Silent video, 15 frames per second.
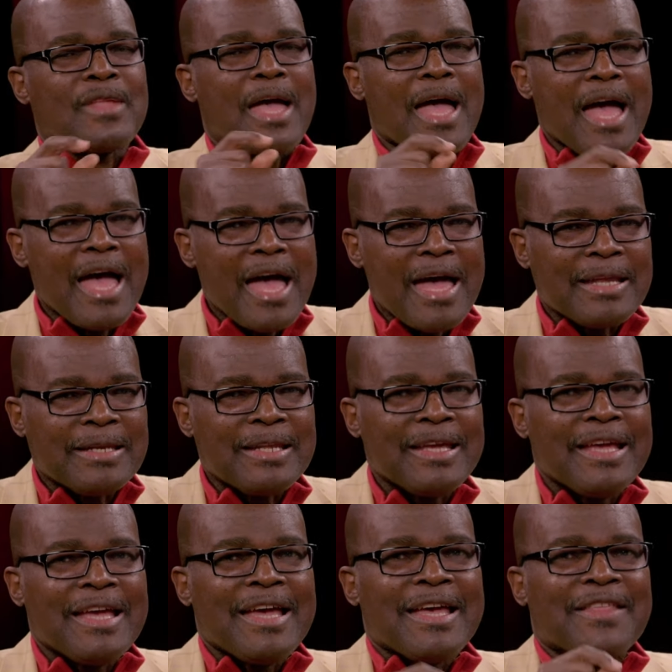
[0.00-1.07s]
And
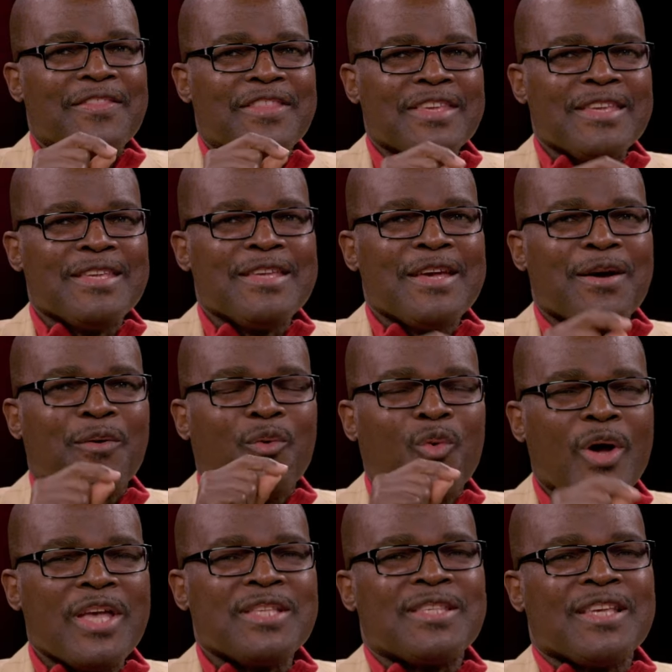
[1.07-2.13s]
the
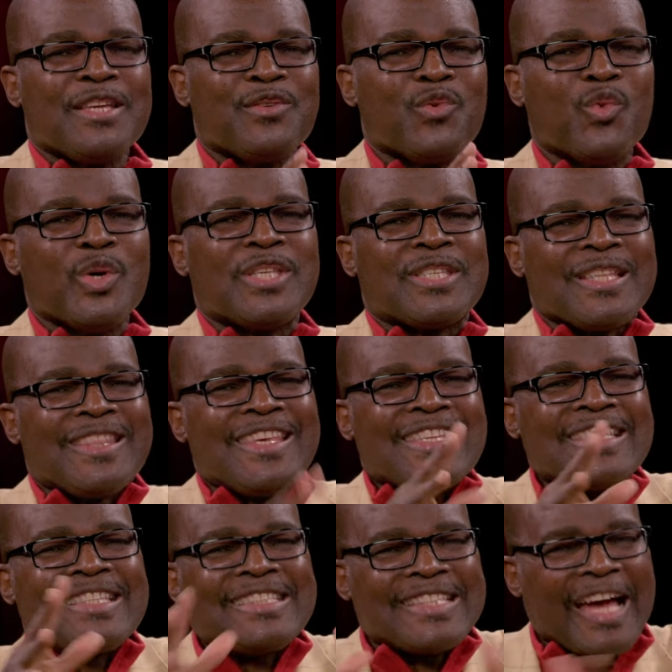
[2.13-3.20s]
ways in which the
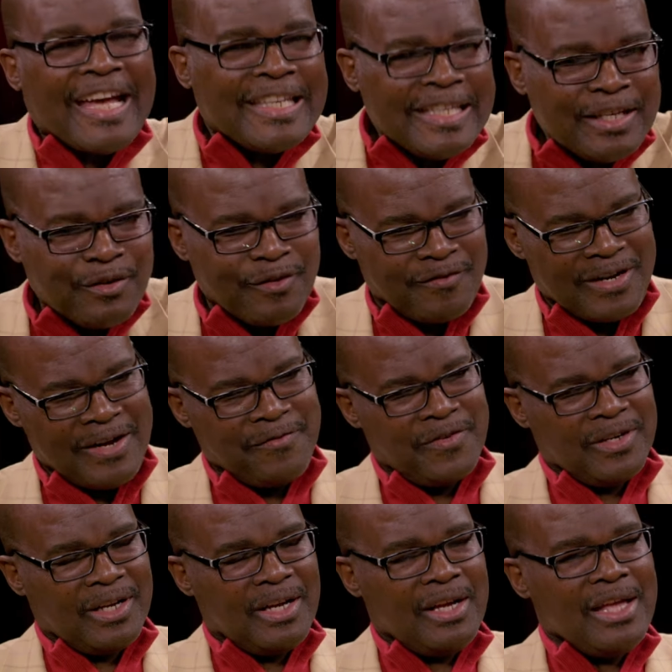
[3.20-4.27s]
studying of
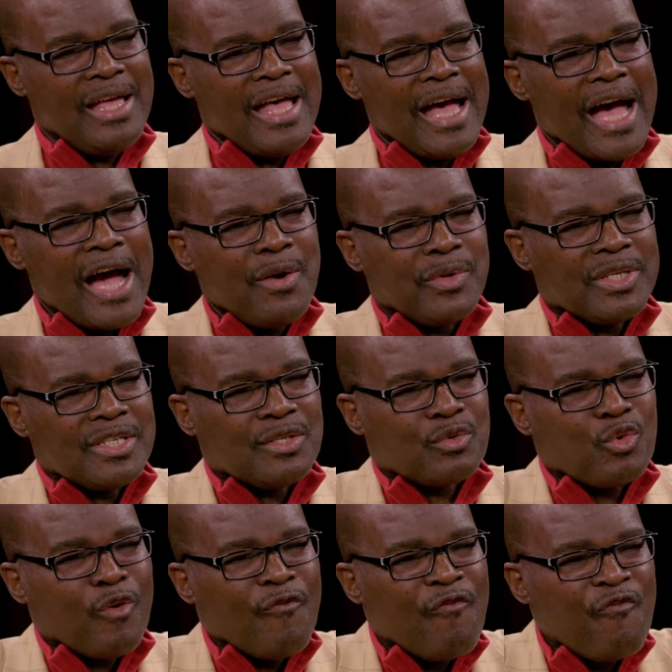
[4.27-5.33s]
Africa, how it is
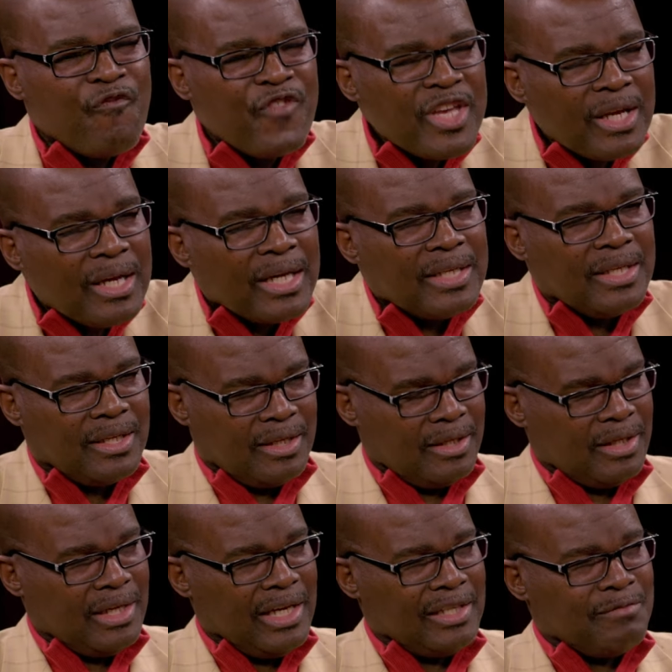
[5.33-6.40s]
configured
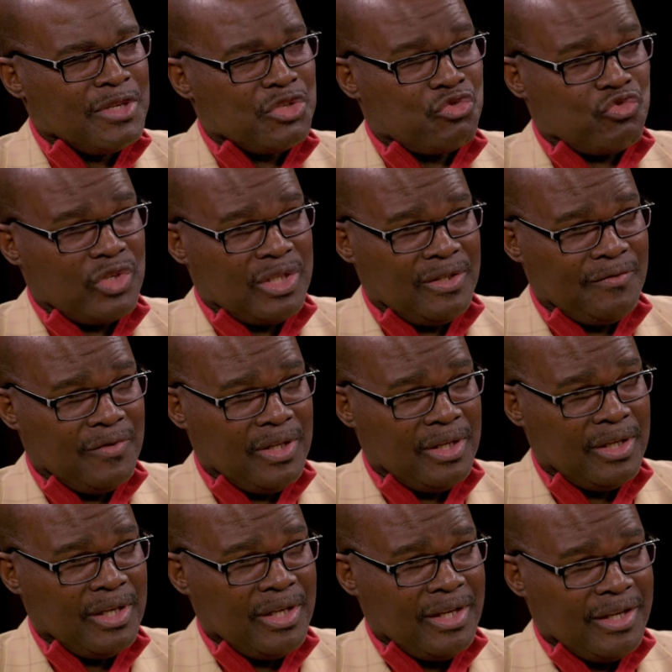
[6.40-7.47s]
uh, administratively
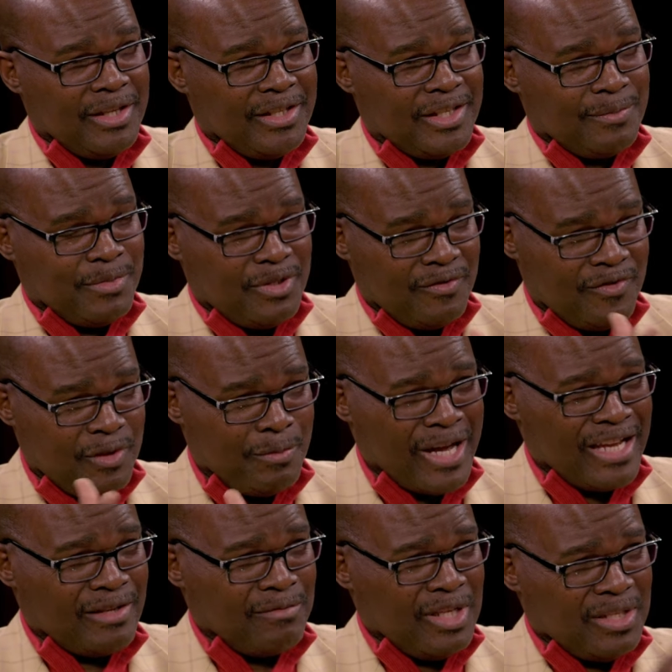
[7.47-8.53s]
mm. in terms of
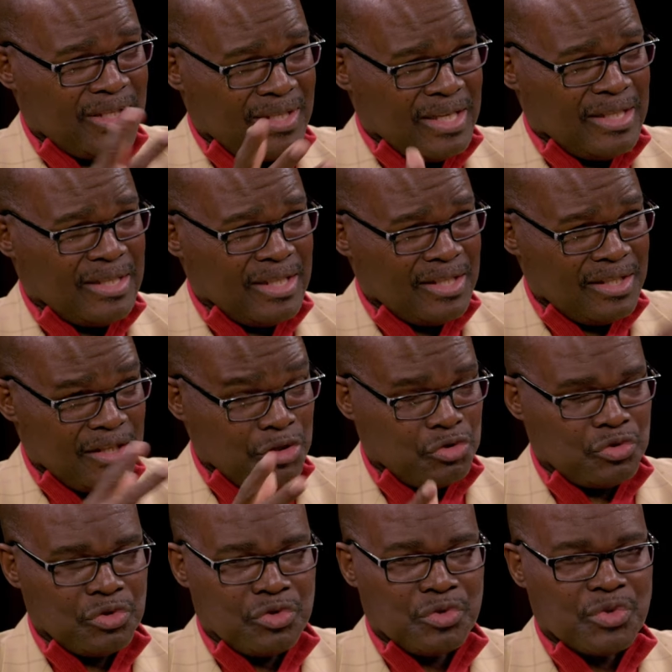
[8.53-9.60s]
departments, centers,
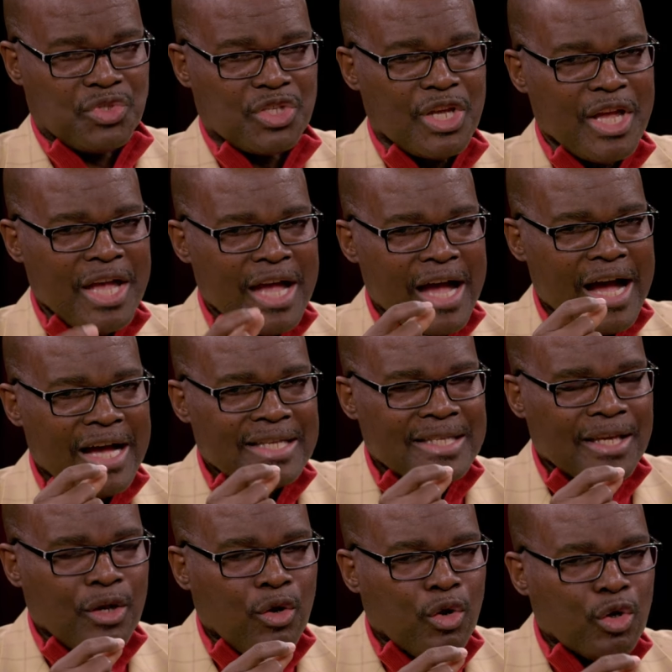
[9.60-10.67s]
institutes, has
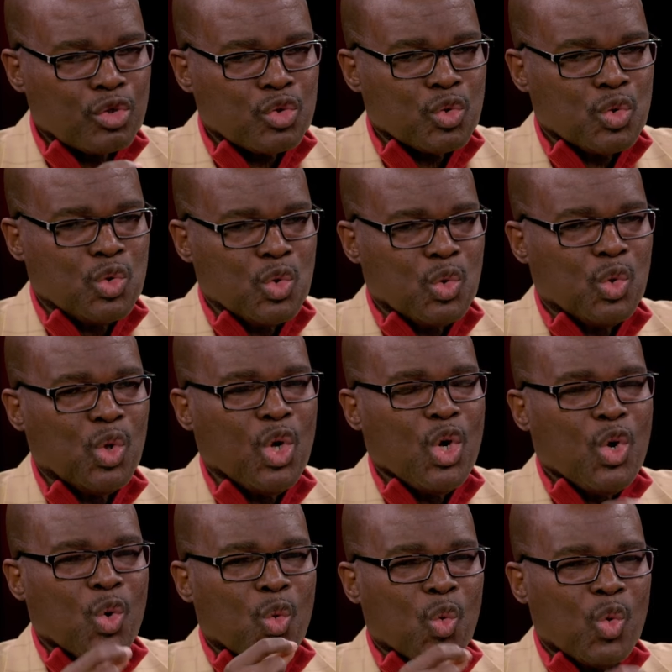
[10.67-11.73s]
a lot to do
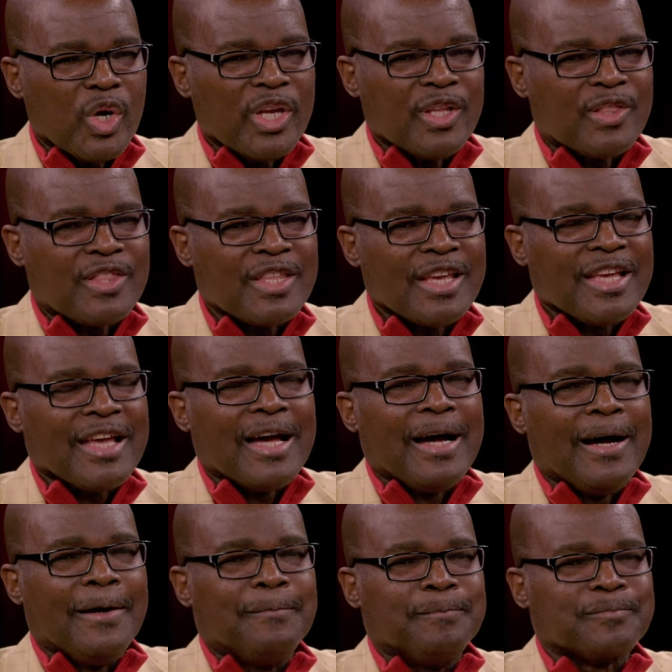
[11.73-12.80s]
with
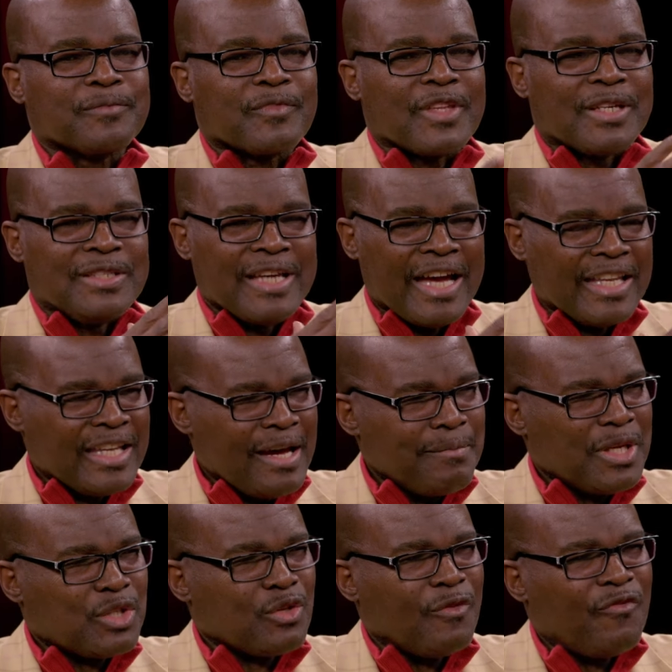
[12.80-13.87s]
um,
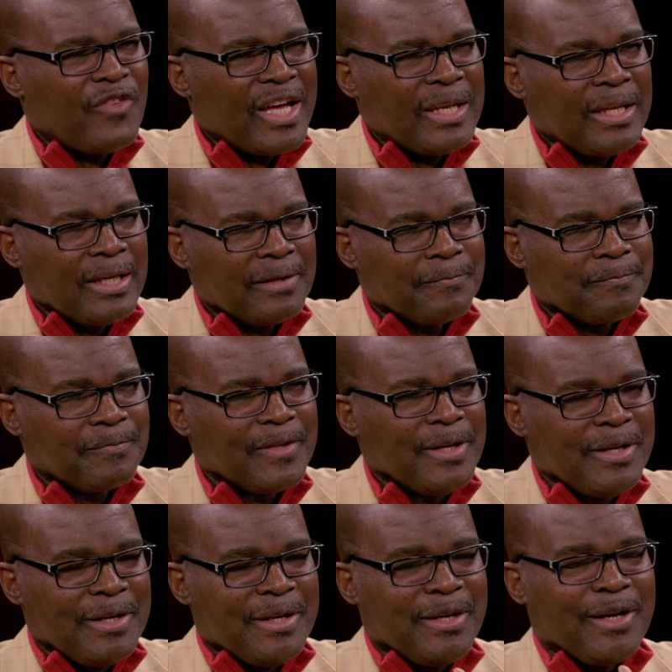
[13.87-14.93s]
dynamics of funding, mm
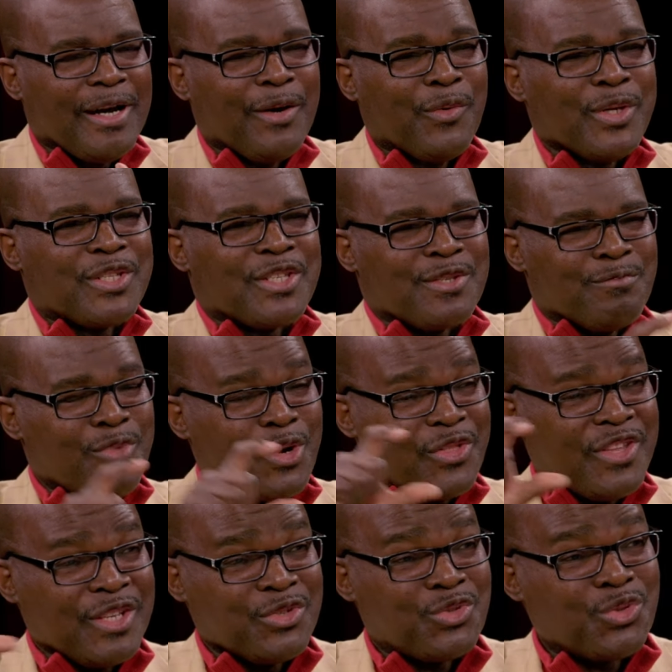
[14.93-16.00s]
-hmm. uh, which is both
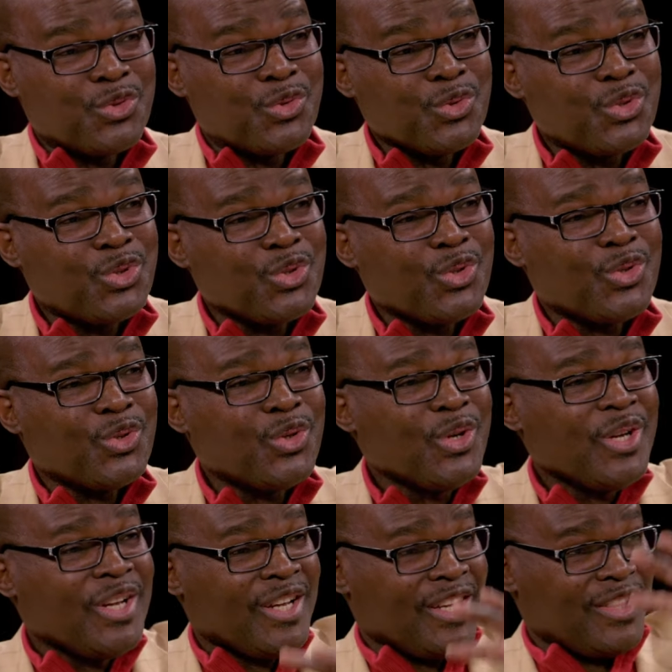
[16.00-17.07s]
the institutional,
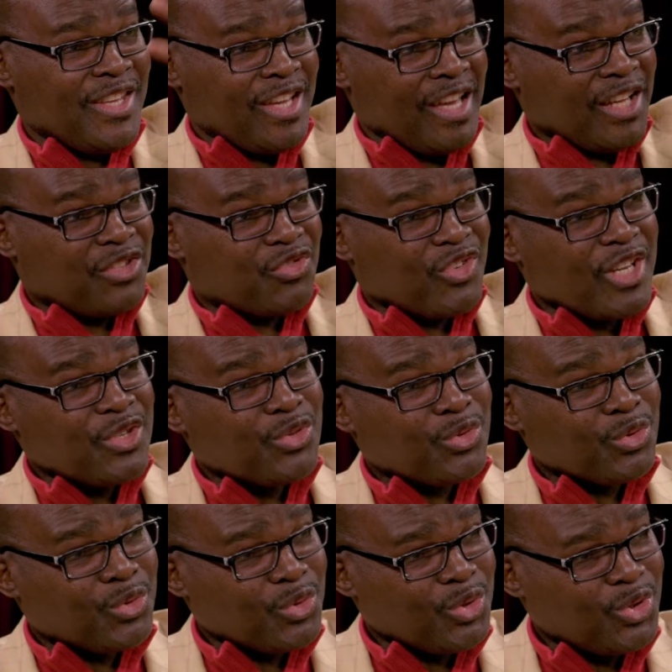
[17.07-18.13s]
the extra
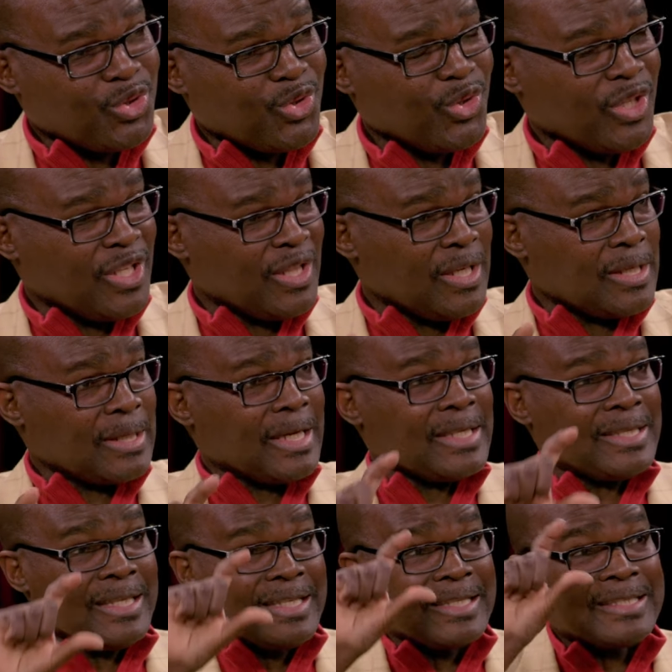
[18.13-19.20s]
institutional, in this case,
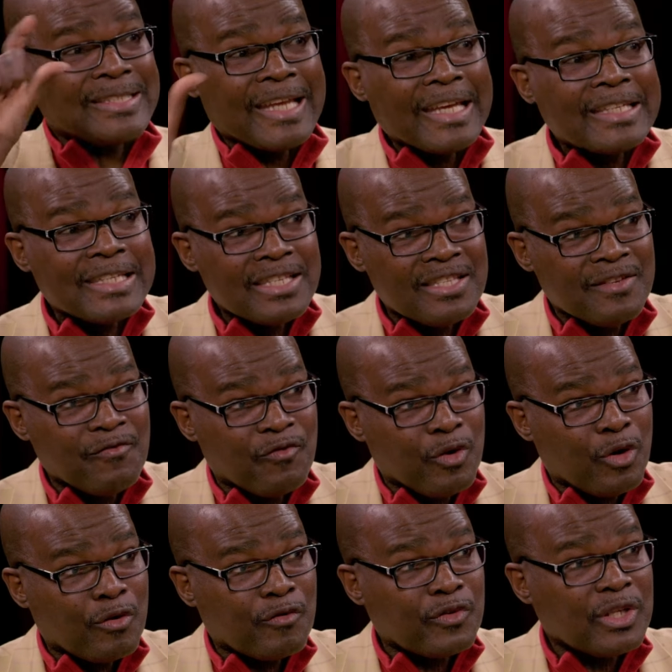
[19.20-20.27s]
the state is
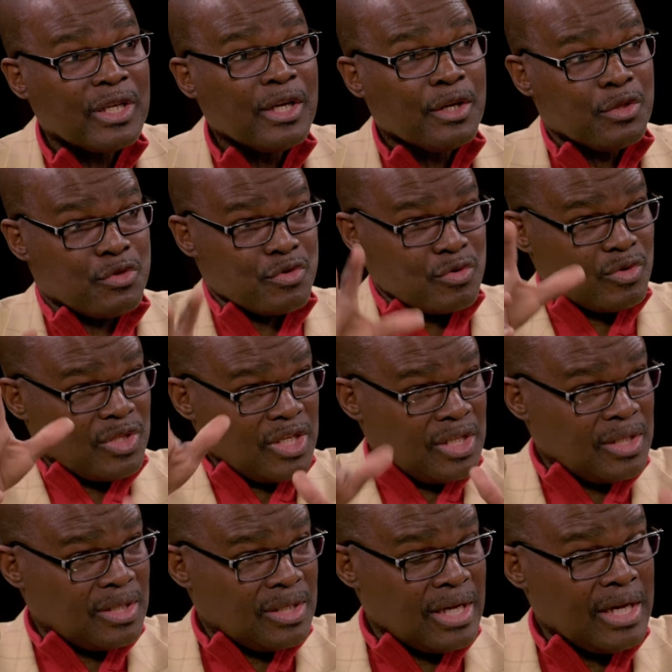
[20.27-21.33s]
involved through
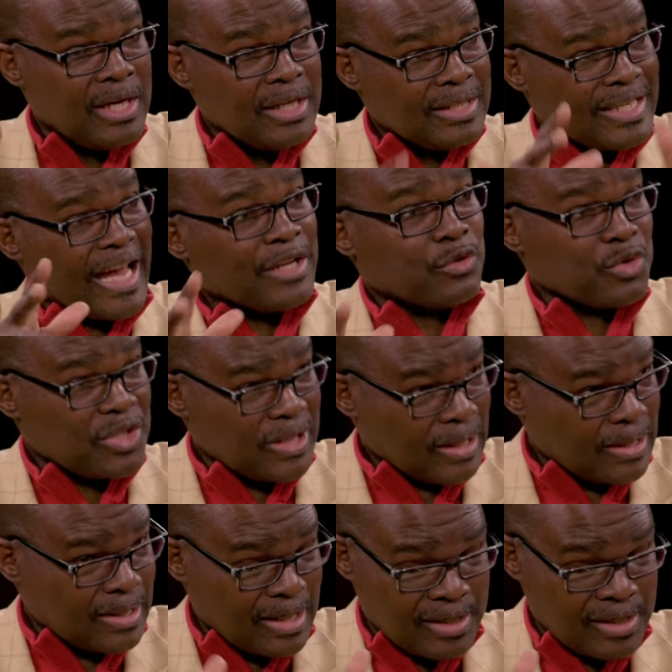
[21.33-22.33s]
these uh, Title VI,